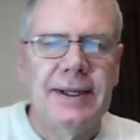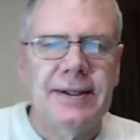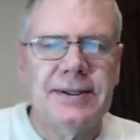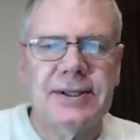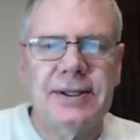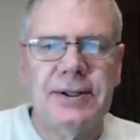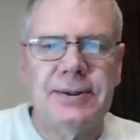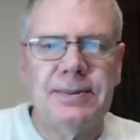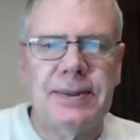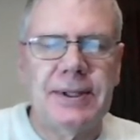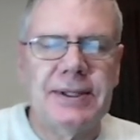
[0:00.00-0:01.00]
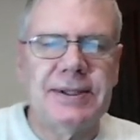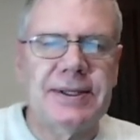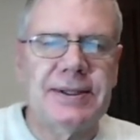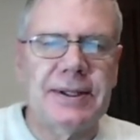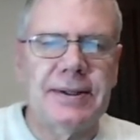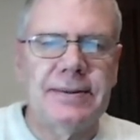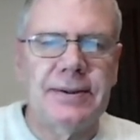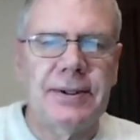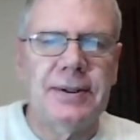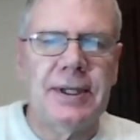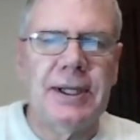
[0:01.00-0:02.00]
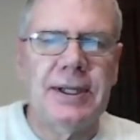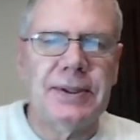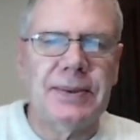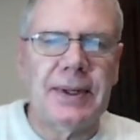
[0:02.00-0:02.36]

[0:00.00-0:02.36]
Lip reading: The slope is 0. No change in